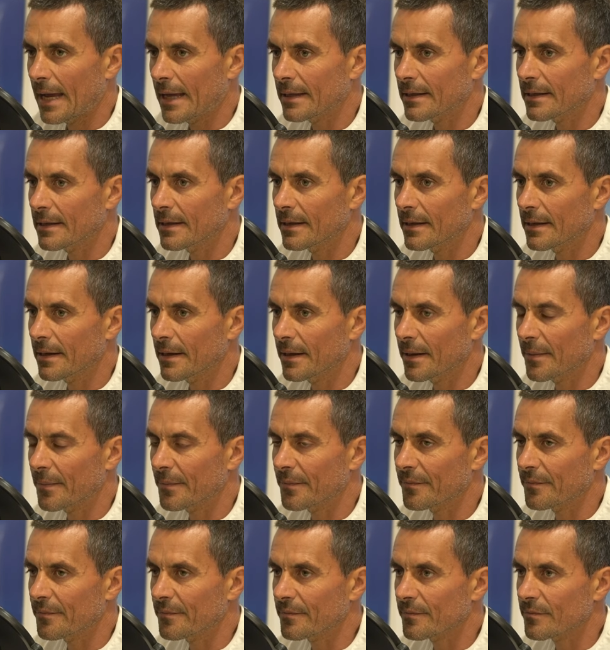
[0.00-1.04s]
and.
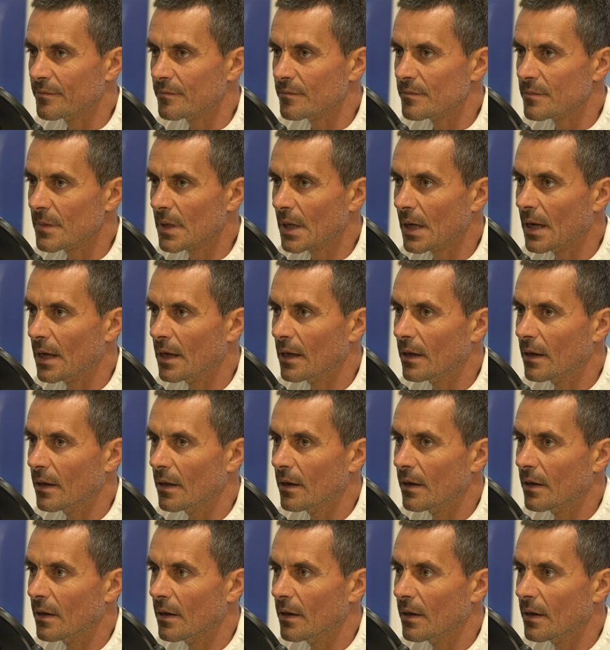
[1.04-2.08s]
Um,
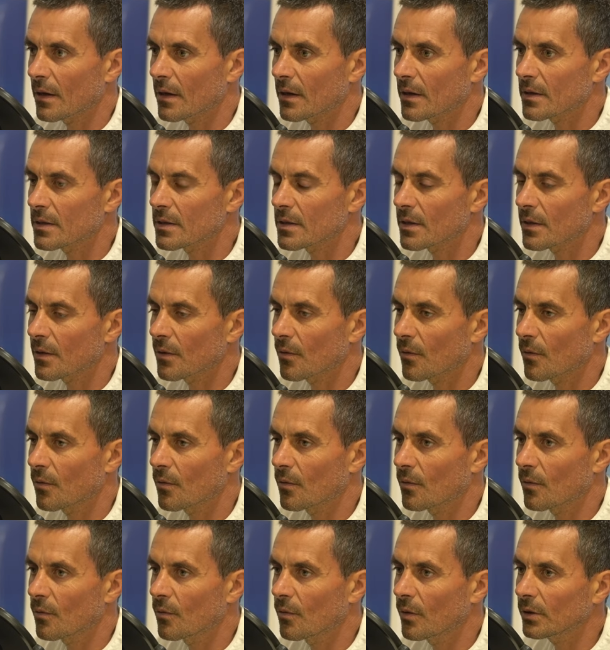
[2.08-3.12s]
uh,
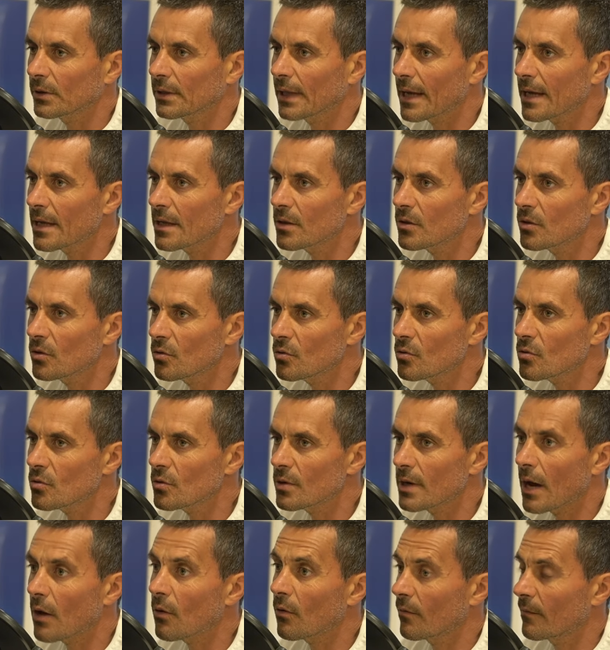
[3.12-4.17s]
what I do
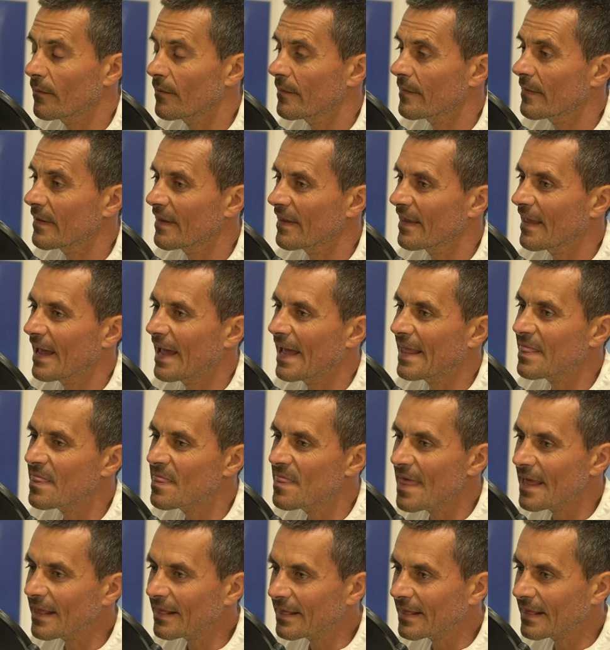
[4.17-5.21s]
now, at
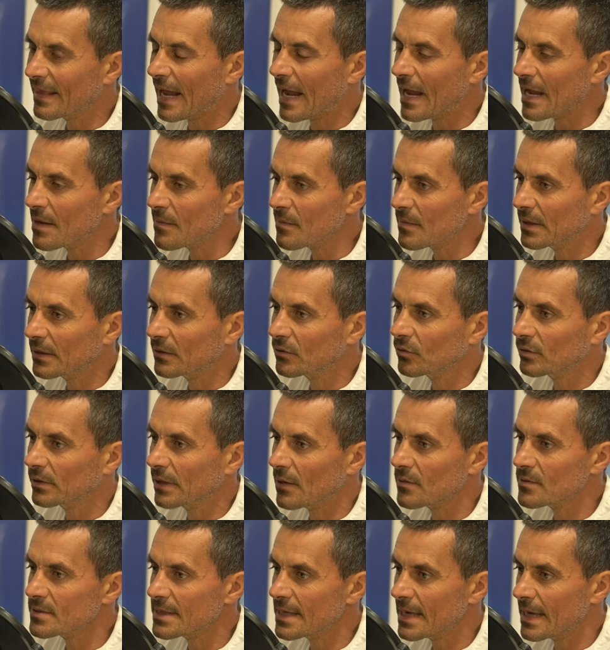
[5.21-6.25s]
that time in
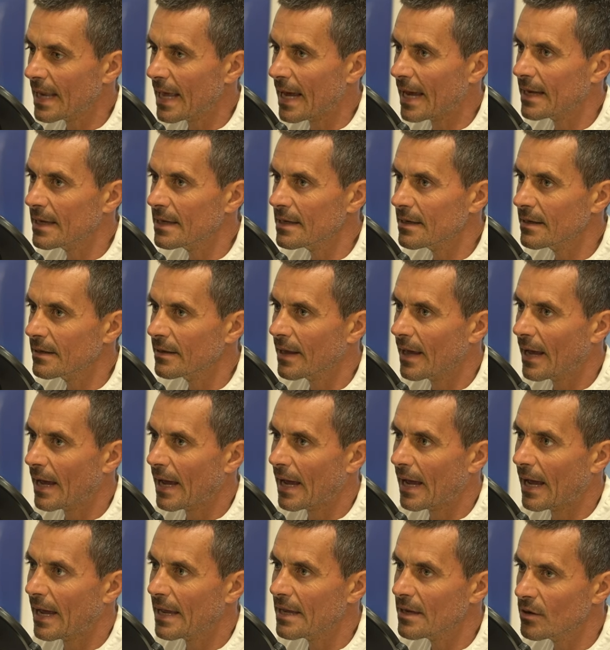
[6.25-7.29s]
2009,
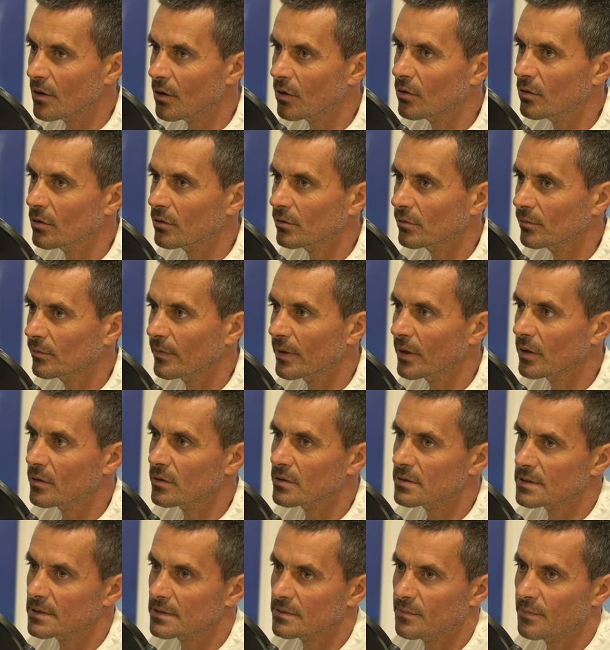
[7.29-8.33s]
I know
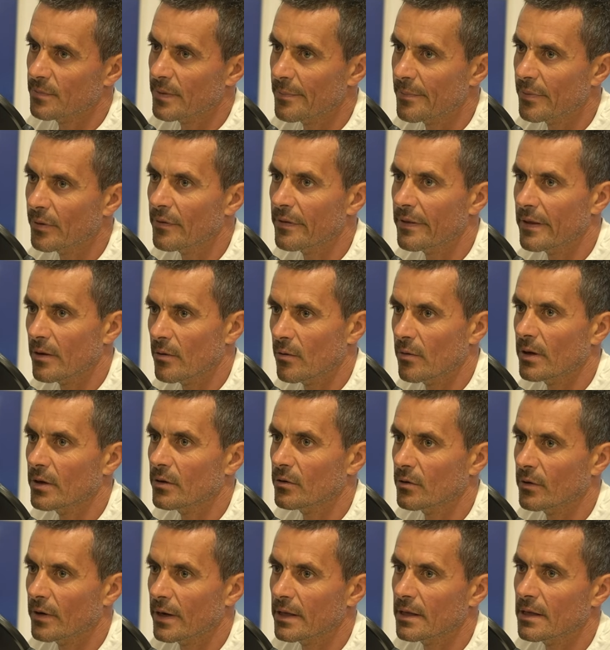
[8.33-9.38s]
because people they were
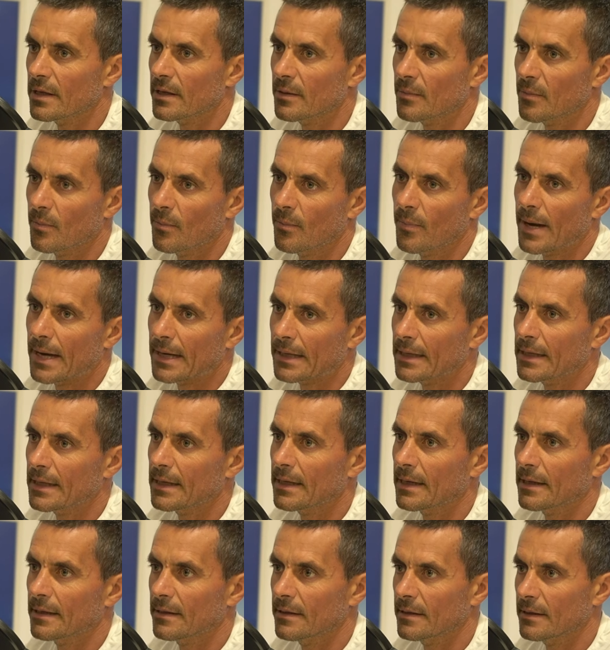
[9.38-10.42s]
already
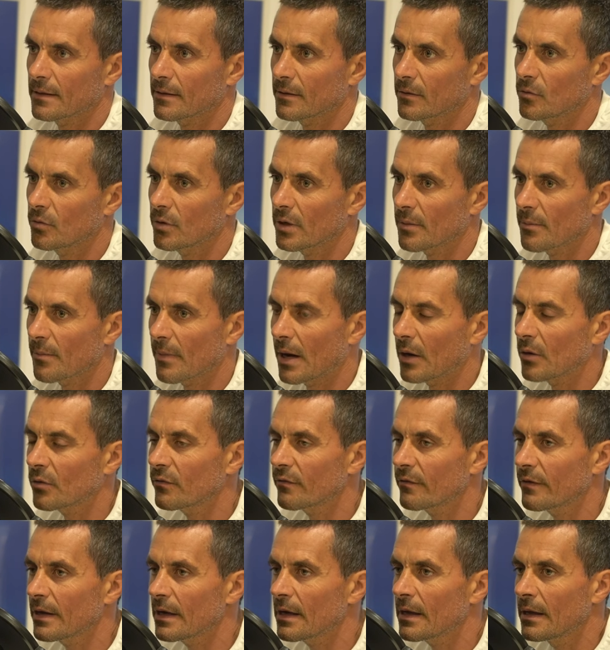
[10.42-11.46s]
packing and uh, doing
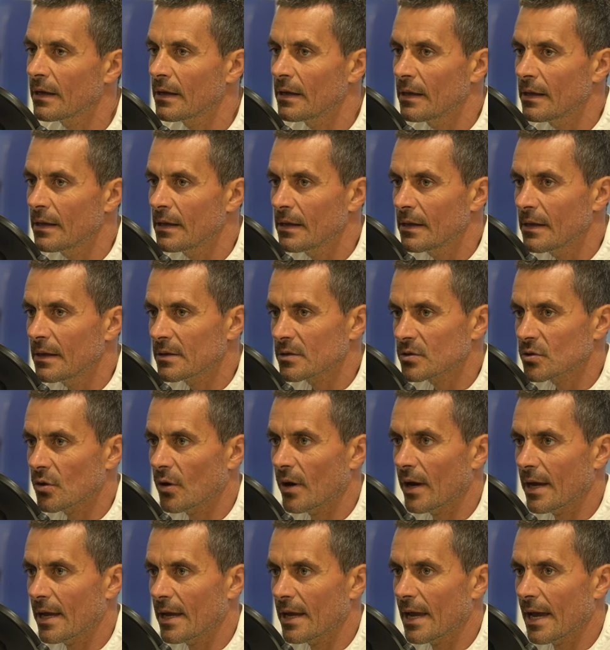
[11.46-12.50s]
mouthfill, so
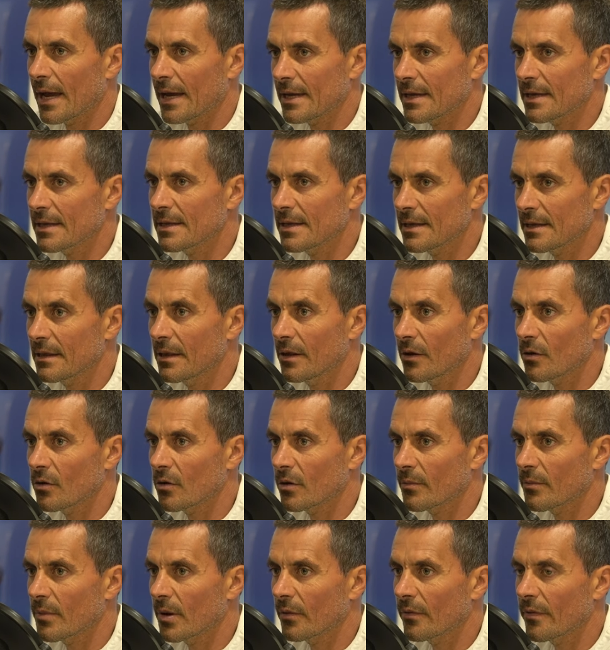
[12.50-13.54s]
I I did
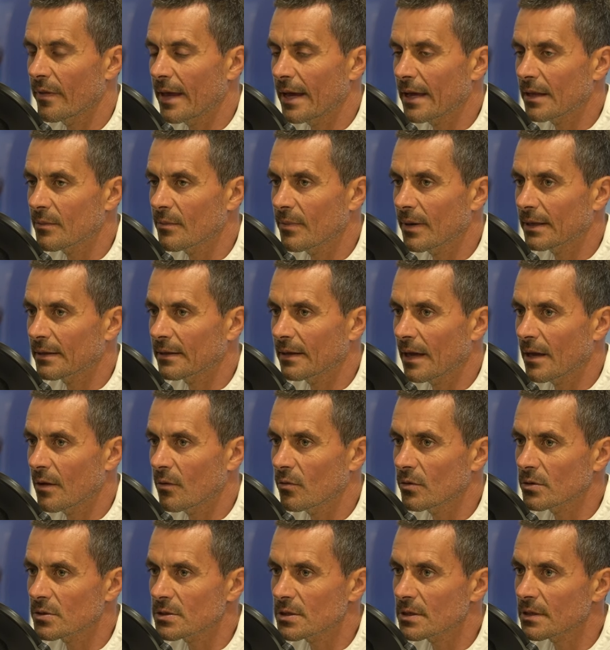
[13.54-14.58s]
know about that, but I
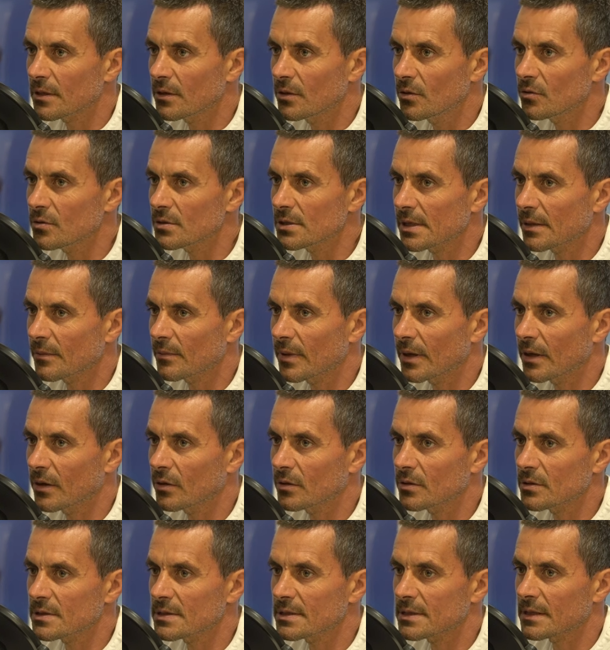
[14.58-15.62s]
wasn't using
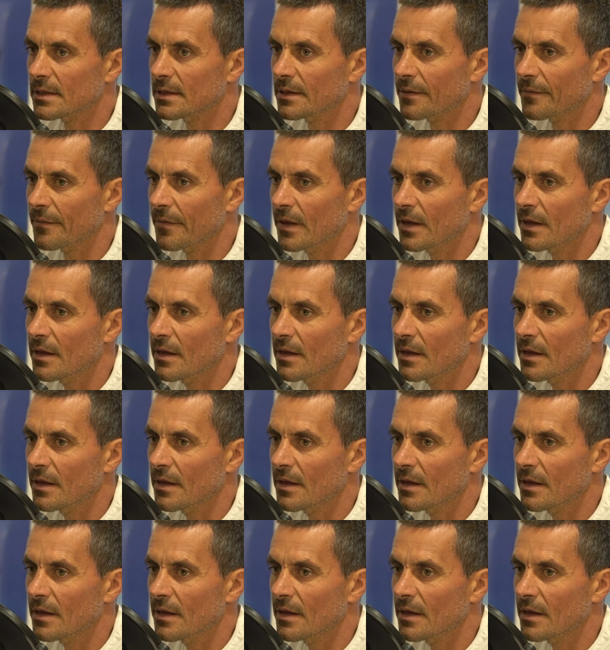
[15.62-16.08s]
because uh,